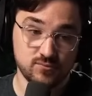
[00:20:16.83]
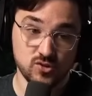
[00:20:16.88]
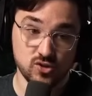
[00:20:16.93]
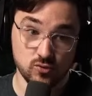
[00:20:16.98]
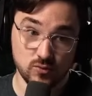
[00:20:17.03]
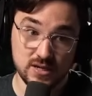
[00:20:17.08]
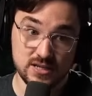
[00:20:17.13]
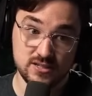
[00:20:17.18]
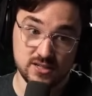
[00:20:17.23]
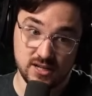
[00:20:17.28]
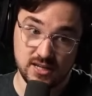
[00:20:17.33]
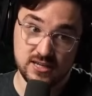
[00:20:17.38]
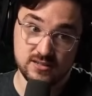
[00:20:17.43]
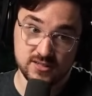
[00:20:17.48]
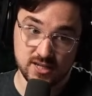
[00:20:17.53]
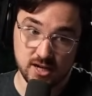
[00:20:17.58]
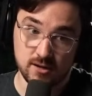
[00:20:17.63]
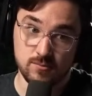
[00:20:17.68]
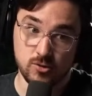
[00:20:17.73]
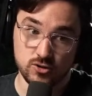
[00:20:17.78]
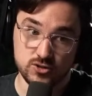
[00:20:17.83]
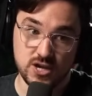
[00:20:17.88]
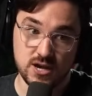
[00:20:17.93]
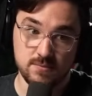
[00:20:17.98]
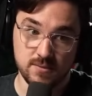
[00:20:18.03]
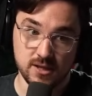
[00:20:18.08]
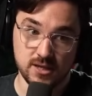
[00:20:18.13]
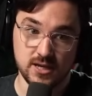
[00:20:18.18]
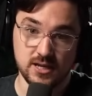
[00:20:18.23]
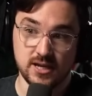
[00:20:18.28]
the reason he's like a
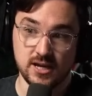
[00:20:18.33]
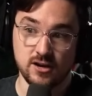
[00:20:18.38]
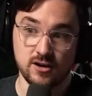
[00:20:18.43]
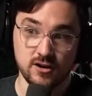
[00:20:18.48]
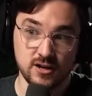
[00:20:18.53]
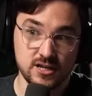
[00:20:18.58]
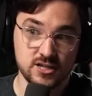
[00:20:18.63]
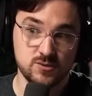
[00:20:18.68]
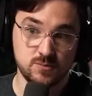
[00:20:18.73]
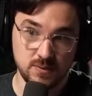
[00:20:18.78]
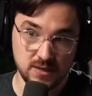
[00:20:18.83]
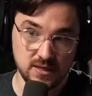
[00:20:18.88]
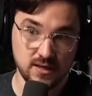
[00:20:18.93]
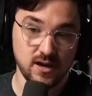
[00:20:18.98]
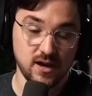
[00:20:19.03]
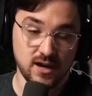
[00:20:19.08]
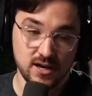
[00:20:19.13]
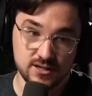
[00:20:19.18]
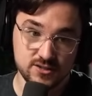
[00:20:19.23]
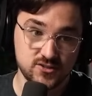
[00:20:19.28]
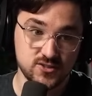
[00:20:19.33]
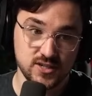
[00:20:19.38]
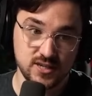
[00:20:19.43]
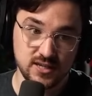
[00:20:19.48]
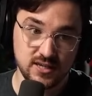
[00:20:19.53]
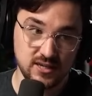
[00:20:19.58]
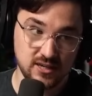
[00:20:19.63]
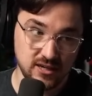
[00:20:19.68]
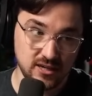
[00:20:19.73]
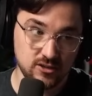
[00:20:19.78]
multimillionaire is because
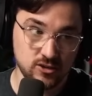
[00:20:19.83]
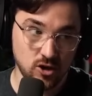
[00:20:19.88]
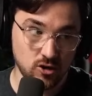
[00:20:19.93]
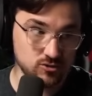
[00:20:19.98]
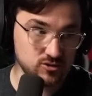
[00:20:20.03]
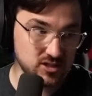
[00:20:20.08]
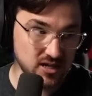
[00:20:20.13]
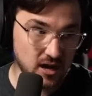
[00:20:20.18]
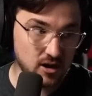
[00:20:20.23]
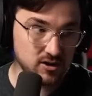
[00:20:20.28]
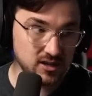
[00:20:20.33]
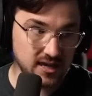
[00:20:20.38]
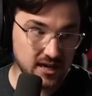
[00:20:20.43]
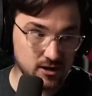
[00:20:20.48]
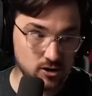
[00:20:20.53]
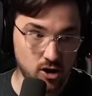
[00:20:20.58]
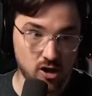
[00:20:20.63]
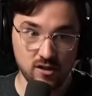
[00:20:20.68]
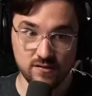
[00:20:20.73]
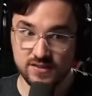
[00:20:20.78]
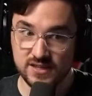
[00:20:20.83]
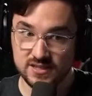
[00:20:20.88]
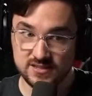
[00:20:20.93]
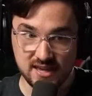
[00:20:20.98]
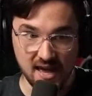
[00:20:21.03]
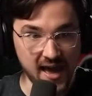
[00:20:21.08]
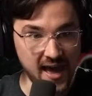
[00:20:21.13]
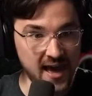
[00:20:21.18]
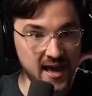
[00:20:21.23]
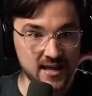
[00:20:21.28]
he knows how to get all
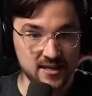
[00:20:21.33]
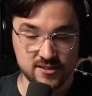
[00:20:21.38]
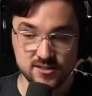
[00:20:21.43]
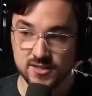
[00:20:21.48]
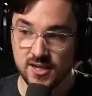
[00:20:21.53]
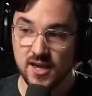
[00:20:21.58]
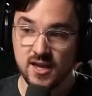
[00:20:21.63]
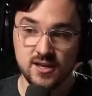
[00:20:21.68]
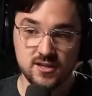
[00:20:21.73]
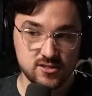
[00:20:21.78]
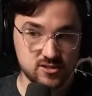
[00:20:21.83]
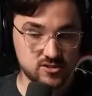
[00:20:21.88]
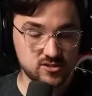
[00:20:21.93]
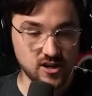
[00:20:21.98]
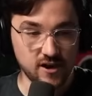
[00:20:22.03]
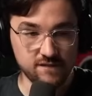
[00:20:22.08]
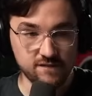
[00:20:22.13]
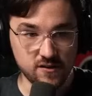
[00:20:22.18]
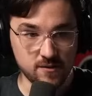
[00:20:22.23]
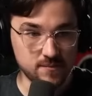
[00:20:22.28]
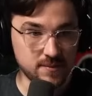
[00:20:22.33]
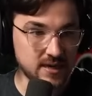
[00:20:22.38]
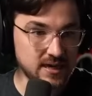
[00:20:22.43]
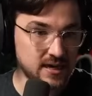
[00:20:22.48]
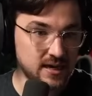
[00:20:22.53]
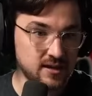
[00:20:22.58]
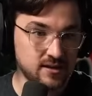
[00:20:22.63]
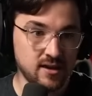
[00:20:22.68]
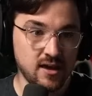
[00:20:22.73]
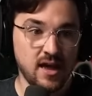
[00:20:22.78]
these ads, stuff them
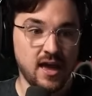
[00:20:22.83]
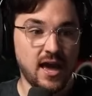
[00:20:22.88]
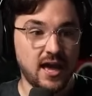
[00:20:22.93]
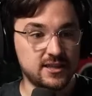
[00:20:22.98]
in,